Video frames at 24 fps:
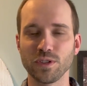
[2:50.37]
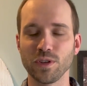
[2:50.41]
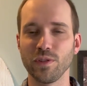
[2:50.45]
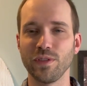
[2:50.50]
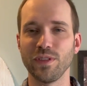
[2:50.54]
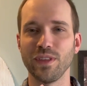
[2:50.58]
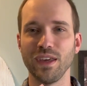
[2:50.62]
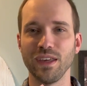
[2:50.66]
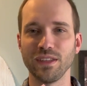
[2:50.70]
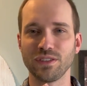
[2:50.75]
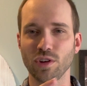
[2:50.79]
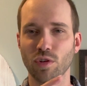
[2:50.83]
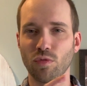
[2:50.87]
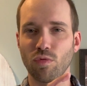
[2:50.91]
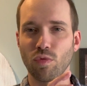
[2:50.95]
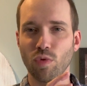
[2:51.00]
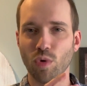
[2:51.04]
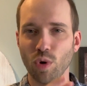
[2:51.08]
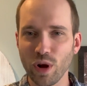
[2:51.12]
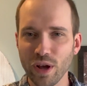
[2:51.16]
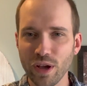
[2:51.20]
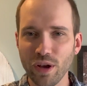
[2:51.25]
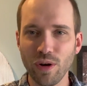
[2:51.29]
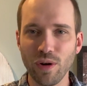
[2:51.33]
So it's a
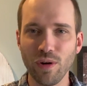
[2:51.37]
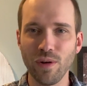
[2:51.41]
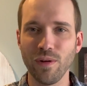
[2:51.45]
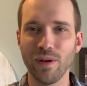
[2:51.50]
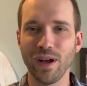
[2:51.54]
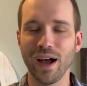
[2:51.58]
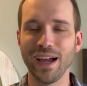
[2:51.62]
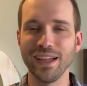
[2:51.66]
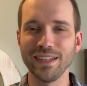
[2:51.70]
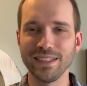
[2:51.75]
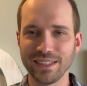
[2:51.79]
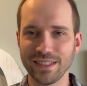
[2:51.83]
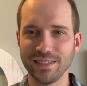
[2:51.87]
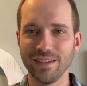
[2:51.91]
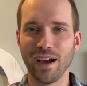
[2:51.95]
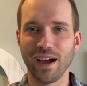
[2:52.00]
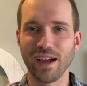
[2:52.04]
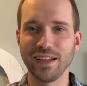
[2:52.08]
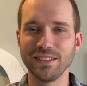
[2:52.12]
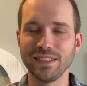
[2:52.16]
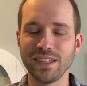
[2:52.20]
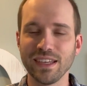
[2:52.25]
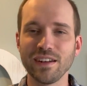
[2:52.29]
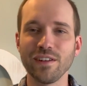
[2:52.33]
royal
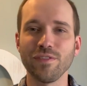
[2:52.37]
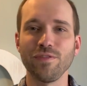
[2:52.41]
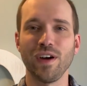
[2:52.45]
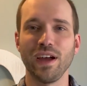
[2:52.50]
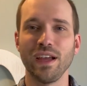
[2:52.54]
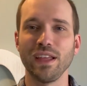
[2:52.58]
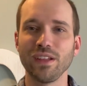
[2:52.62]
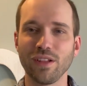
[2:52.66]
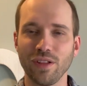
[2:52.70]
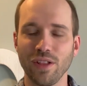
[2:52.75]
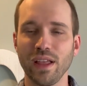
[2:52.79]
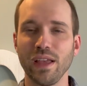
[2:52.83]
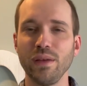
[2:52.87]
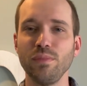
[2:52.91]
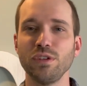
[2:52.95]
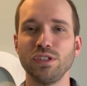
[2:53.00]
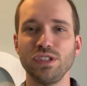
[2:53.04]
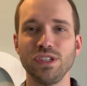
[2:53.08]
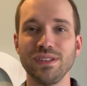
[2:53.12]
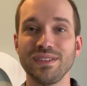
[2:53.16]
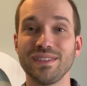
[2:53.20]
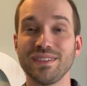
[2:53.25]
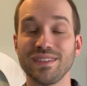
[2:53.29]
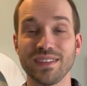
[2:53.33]
identifying claim
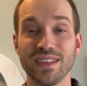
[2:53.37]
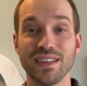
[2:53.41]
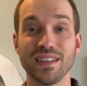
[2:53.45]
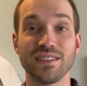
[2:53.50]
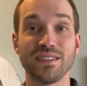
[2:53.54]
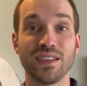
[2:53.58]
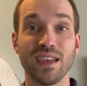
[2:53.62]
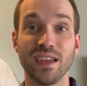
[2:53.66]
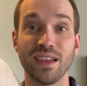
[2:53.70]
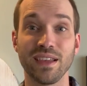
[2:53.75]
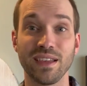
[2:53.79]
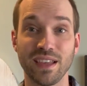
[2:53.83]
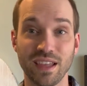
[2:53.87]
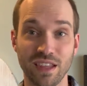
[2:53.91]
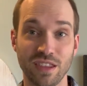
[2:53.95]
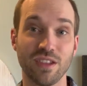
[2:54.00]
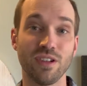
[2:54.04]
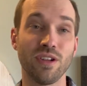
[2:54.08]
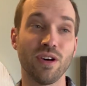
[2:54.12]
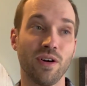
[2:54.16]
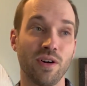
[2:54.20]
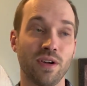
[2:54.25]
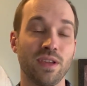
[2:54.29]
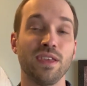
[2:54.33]
when Jesus says, "Get
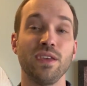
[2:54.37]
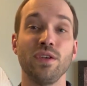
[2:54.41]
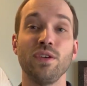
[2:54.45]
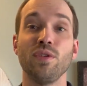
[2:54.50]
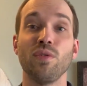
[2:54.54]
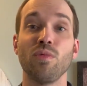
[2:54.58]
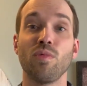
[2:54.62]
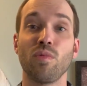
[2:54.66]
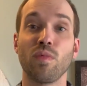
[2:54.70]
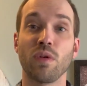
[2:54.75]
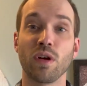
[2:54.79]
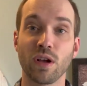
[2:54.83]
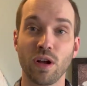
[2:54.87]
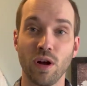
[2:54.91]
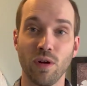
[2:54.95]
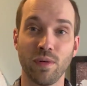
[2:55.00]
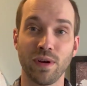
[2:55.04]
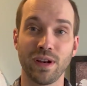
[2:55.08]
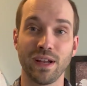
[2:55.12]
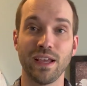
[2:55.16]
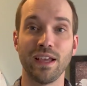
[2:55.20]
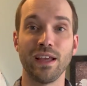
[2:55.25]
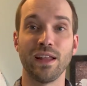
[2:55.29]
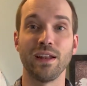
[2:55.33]
the donkey. We're
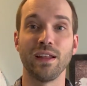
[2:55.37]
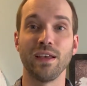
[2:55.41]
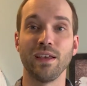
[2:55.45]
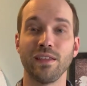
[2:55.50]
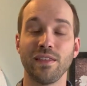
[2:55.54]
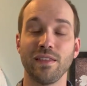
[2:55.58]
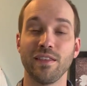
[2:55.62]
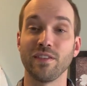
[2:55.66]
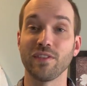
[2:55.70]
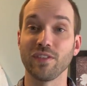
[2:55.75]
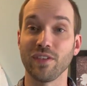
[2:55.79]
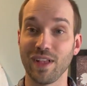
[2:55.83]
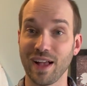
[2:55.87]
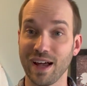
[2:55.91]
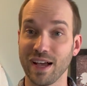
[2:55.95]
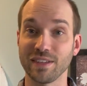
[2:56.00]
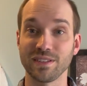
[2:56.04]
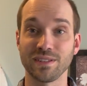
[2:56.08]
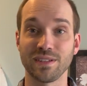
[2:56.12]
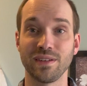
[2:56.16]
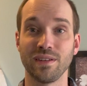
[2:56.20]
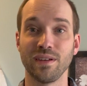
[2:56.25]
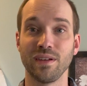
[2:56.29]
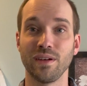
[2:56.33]
going in this
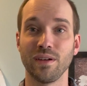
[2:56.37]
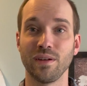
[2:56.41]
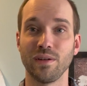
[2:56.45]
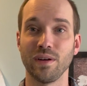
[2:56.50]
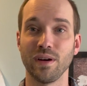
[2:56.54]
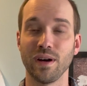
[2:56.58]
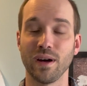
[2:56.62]
last